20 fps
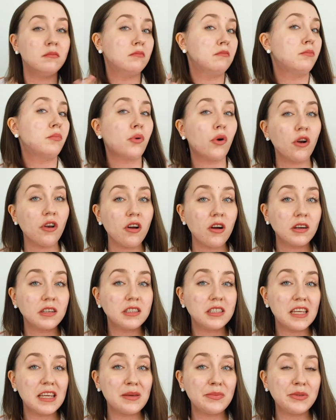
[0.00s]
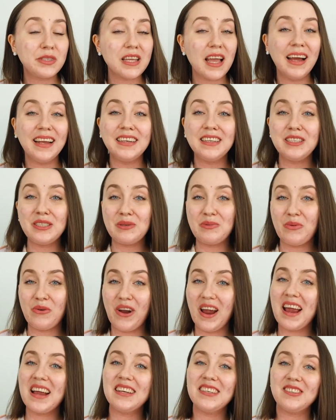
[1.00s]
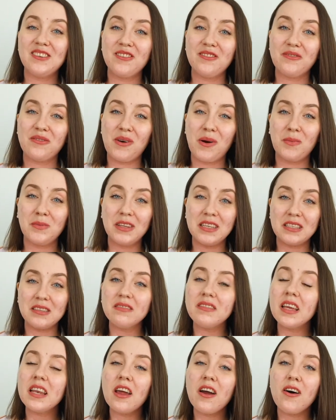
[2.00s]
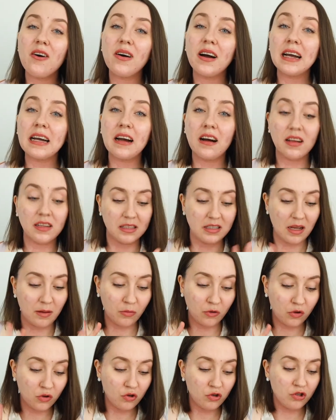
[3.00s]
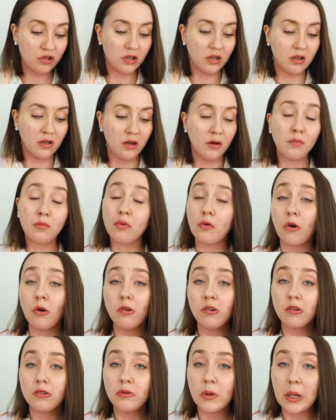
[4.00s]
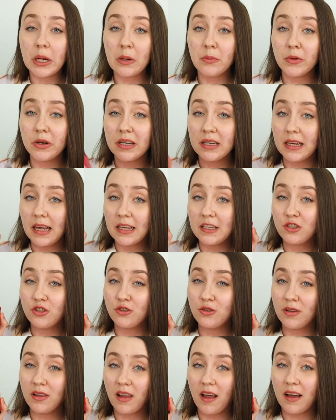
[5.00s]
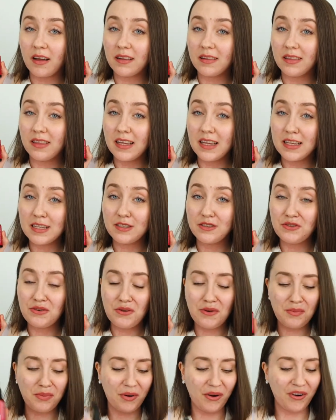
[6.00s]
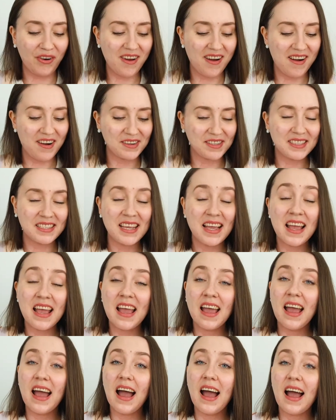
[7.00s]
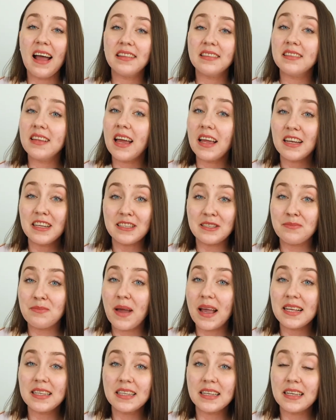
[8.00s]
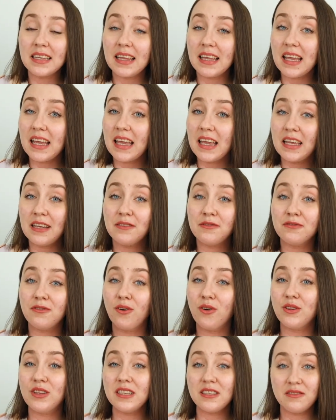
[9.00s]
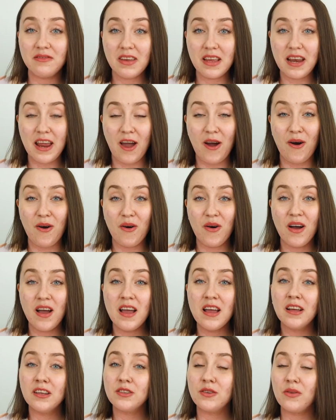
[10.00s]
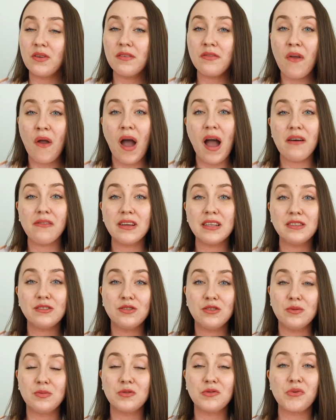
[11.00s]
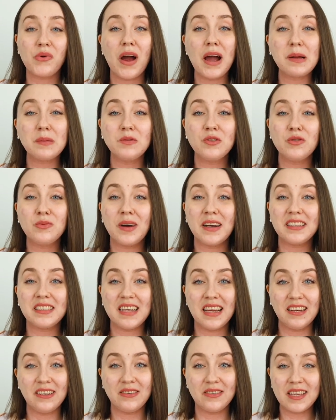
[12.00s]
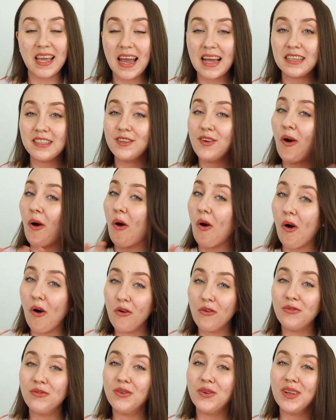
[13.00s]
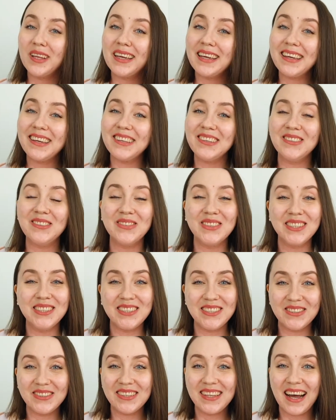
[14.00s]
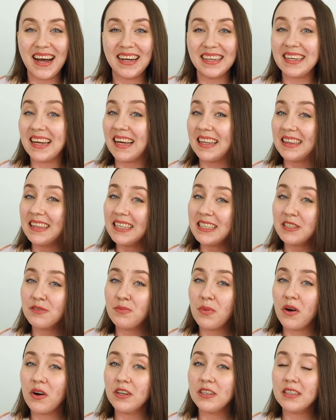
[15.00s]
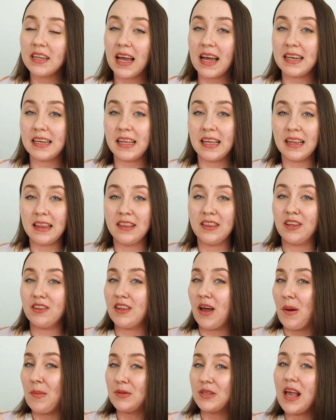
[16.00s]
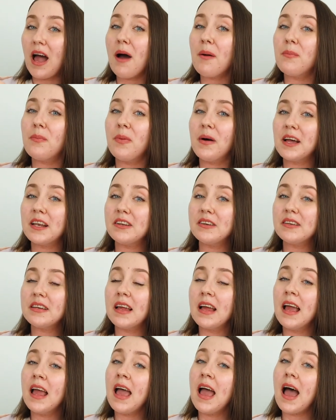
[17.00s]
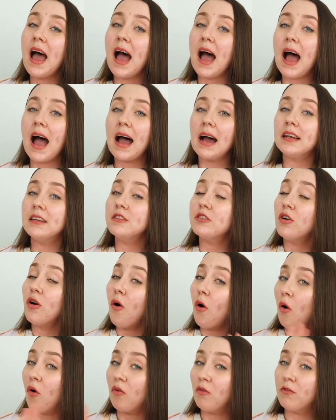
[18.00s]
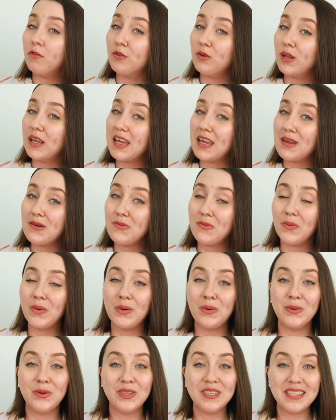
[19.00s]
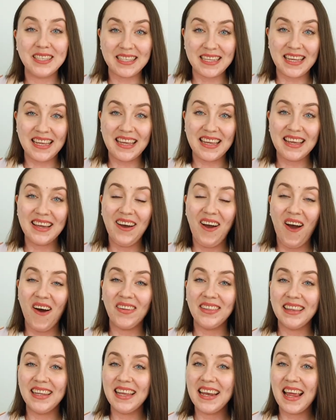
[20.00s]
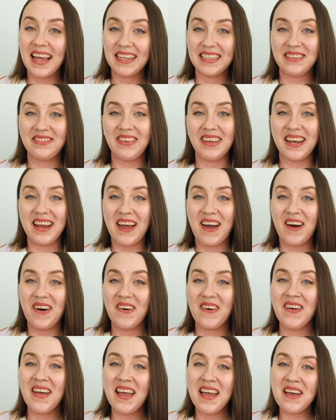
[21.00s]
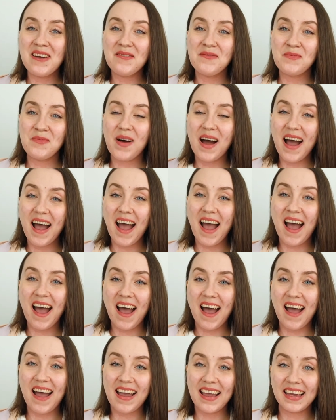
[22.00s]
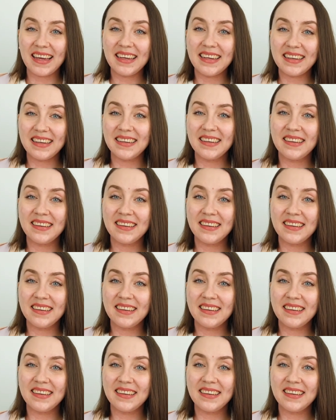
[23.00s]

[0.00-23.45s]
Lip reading: product tips and inspiration from this video and got some good product recommendation like these two products. And that is basically it for this video. So if you haven't subscribed to my channel yet, hopefully you will do that at this point and hit the thumbs up button, and hopefully we will see you on the next video. Bye!